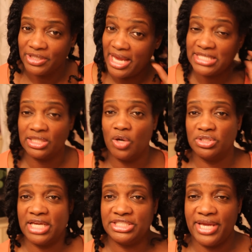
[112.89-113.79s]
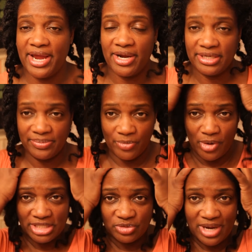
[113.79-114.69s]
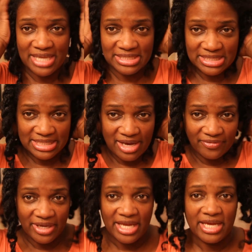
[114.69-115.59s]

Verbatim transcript: Okay, so long as you got your hair moisturized and stuff,